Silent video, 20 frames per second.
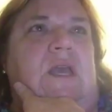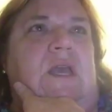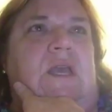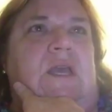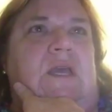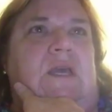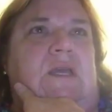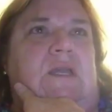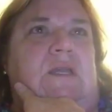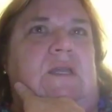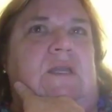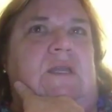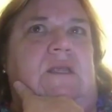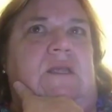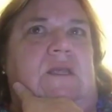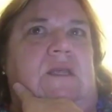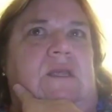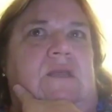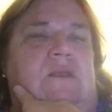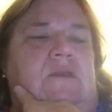And
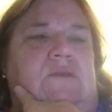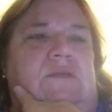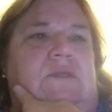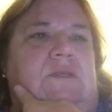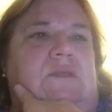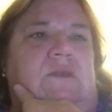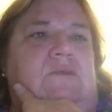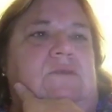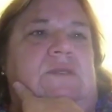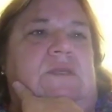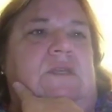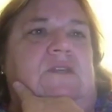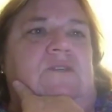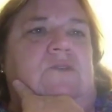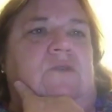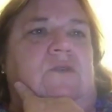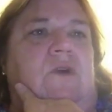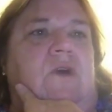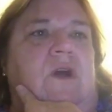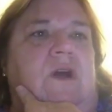those those
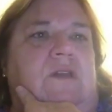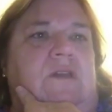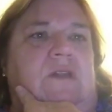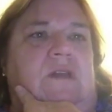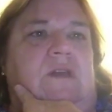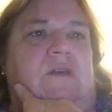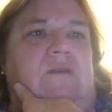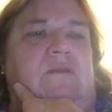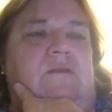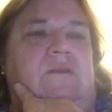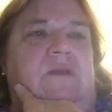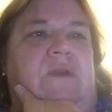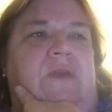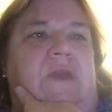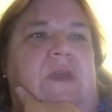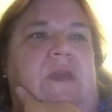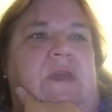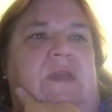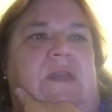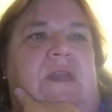things are gone now.
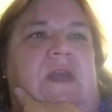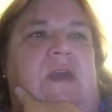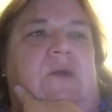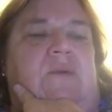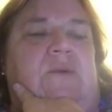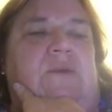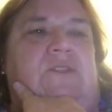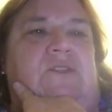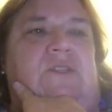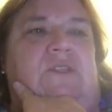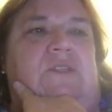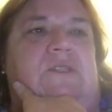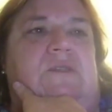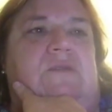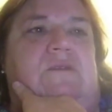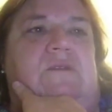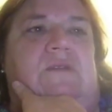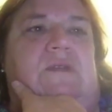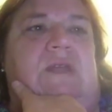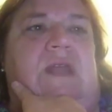Now it's
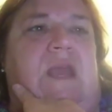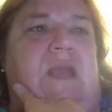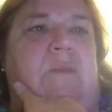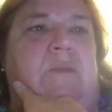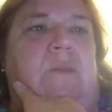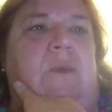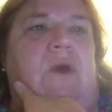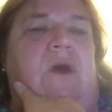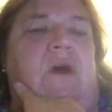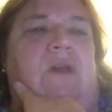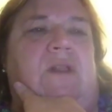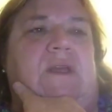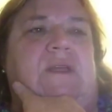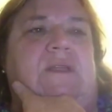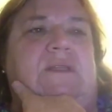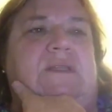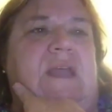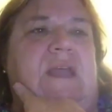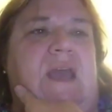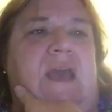just name
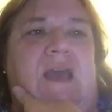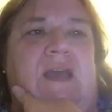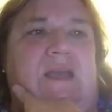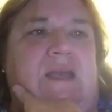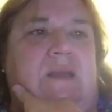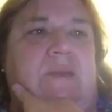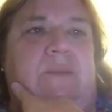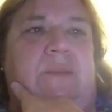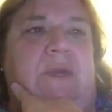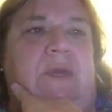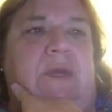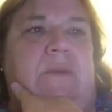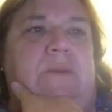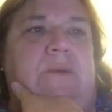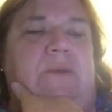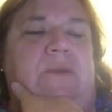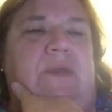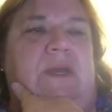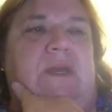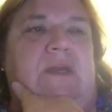calling, tagging
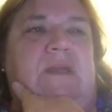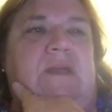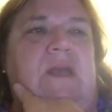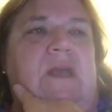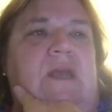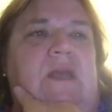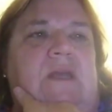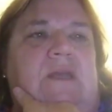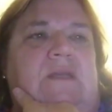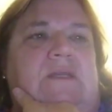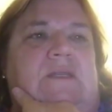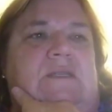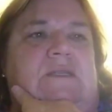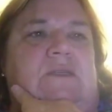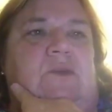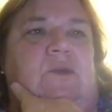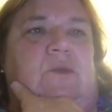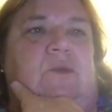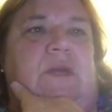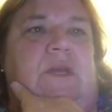people that
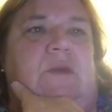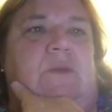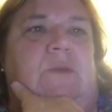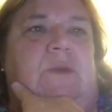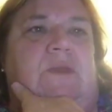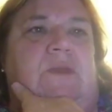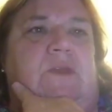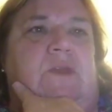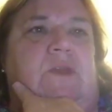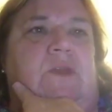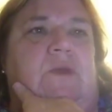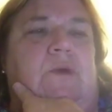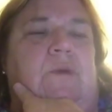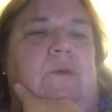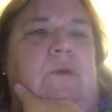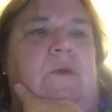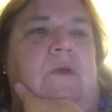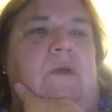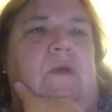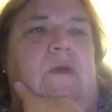disagree with
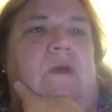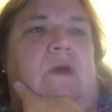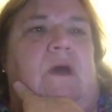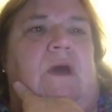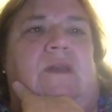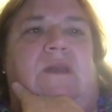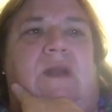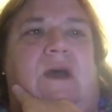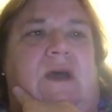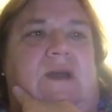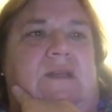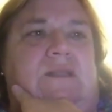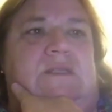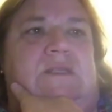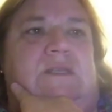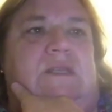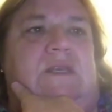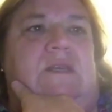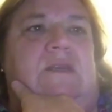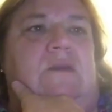you, a
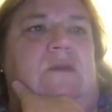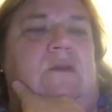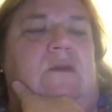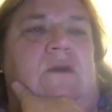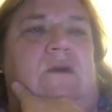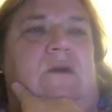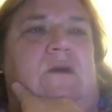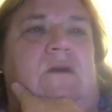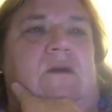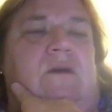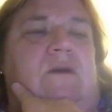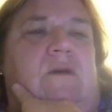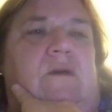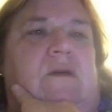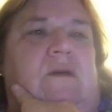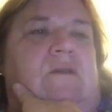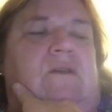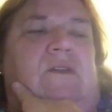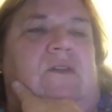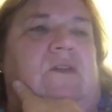Nazi, uh,
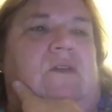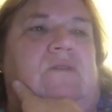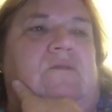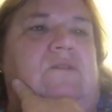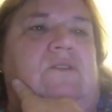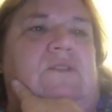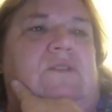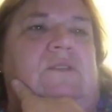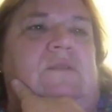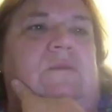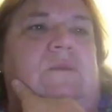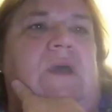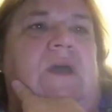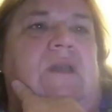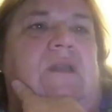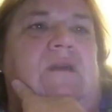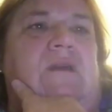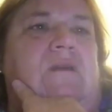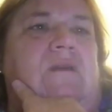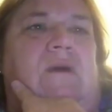you know, just some
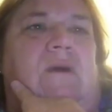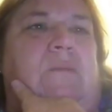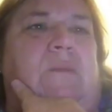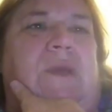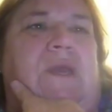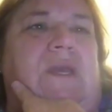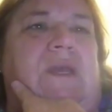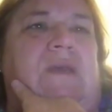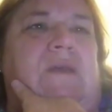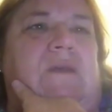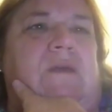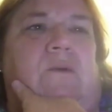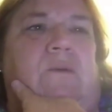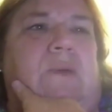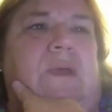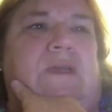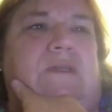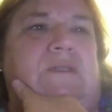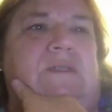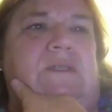kind of a bigot, a
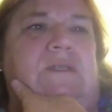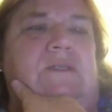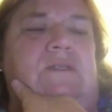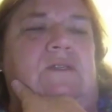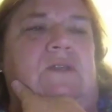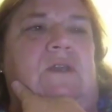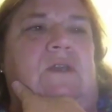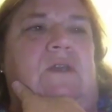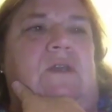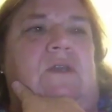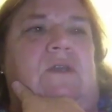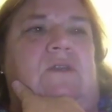racist,